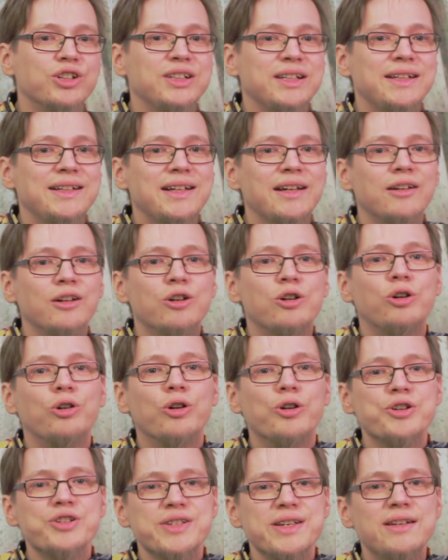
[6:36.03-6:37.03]
taken a
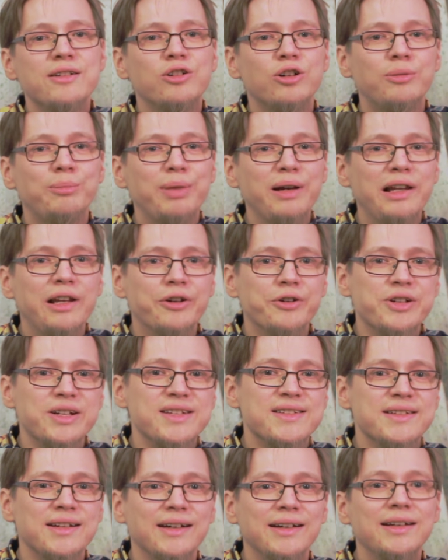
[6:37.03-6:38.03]
course in compiler
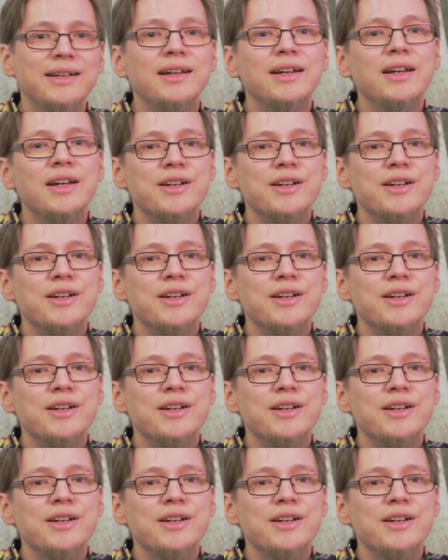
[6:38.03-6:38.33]
design,